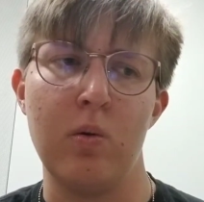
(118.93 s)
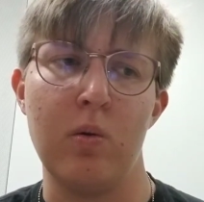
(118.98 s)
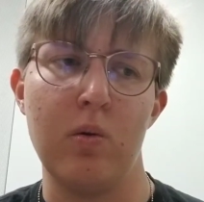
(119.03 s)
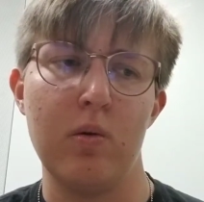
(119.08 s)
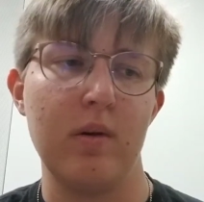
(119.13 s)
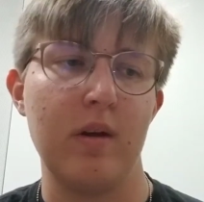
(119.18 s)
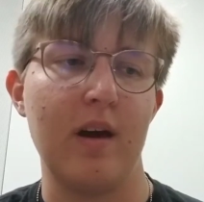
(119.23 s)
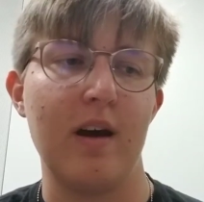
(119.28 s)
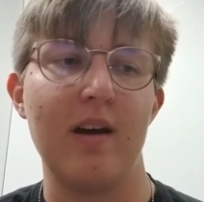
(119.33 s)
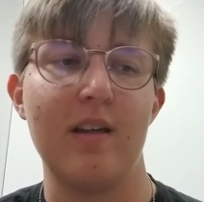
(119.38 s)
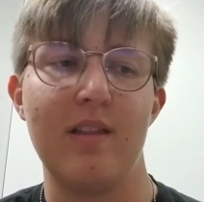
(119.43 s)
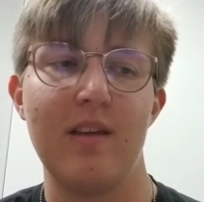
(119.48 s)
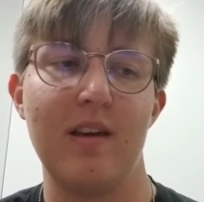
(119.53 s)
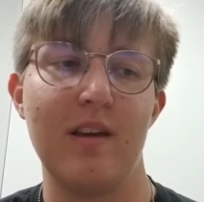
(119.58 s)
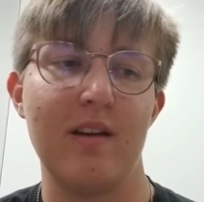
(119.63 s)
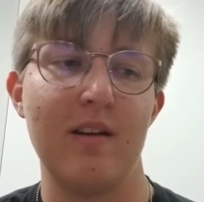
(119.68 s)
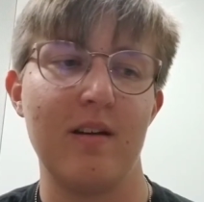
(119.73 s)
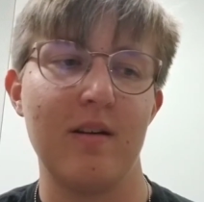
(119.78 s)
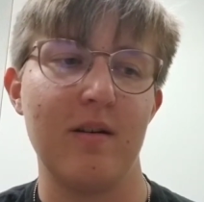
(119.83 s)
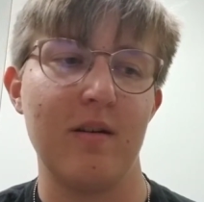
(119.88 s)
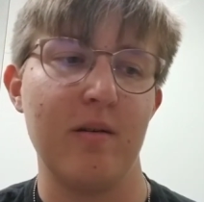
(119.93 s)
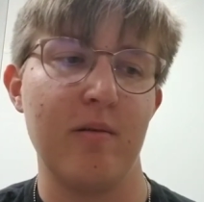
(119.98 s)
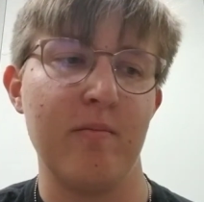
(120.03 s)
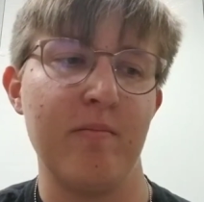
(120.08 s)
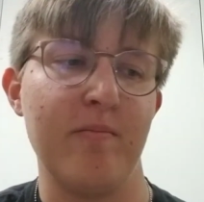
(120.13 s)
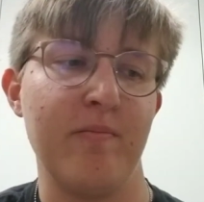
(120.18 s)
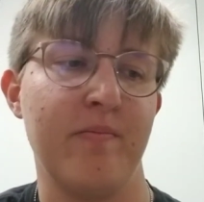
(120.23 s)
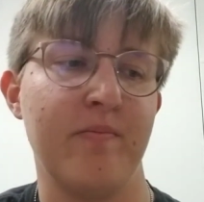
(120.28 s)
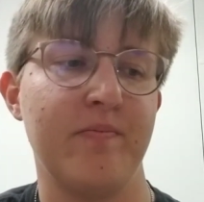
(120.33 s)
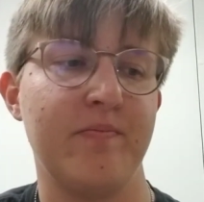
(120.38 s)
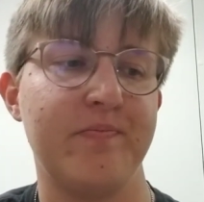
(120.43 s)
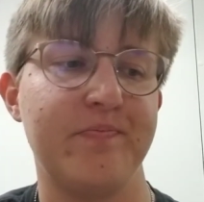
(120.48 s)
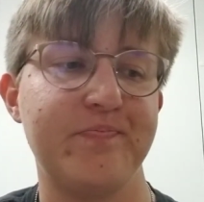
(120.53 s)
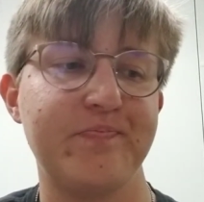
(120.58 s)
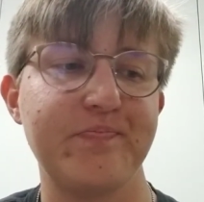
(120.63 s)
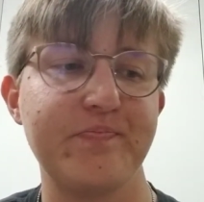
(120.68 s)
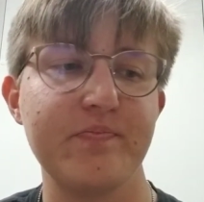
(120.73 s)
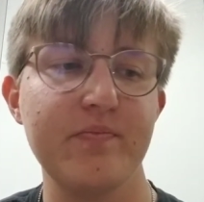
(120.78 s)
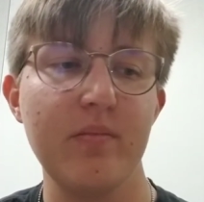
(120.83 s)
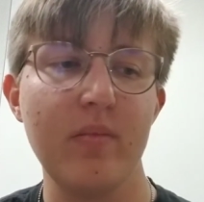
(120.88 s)
yeah, I think um,
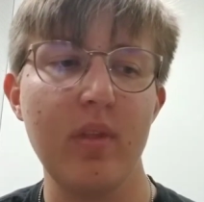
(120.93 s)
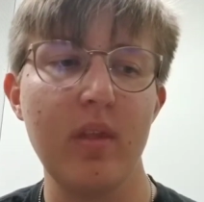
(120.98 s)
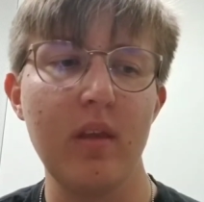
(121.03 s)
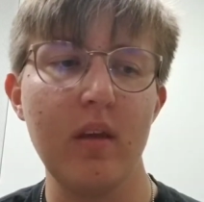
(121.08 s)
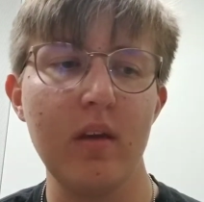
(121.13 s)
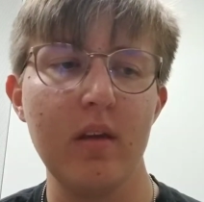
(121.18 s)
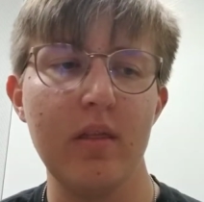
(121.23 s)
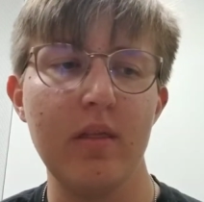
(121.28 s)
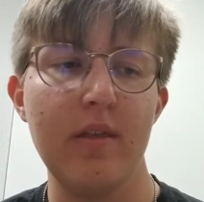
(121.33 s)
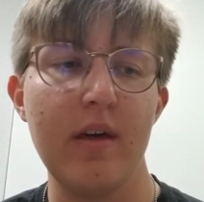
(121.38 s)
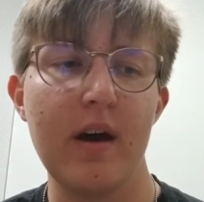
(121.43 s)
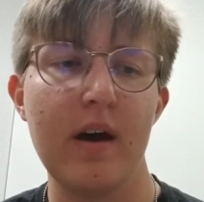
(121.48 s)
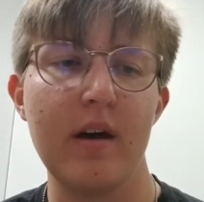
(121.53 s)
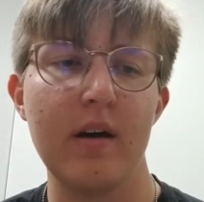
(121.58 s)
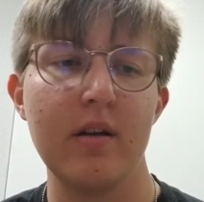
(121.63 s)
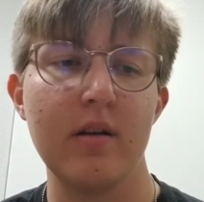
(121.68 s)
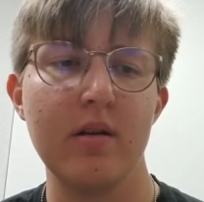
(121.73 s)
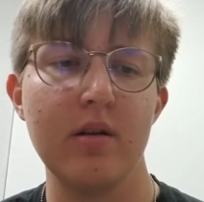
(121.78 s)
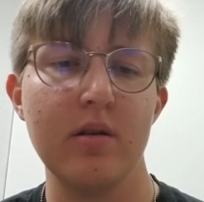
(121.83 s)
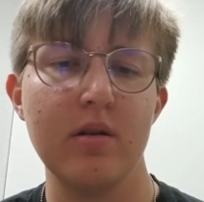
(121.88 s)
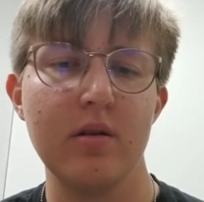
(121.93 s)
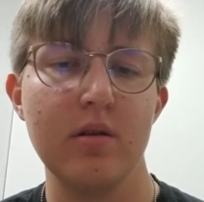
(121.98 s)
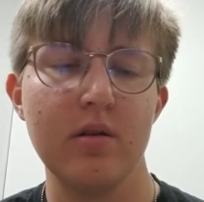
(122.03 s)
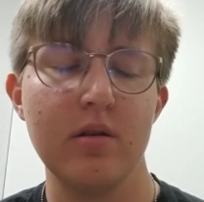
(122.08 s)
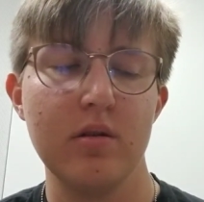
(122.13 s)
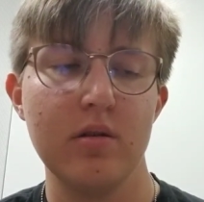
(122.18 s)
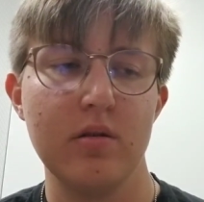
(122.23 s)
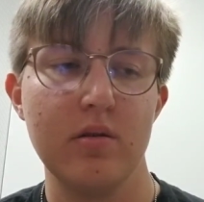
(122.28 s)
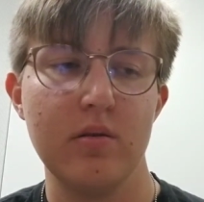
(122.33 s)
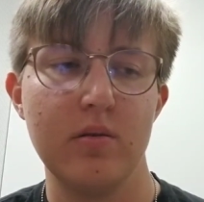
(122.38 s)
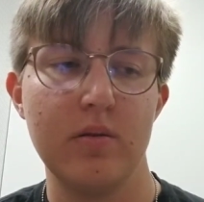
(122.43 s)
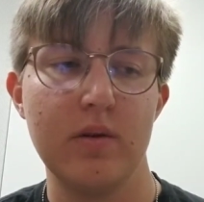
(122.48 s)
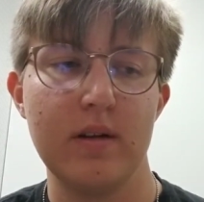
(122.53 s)
that, what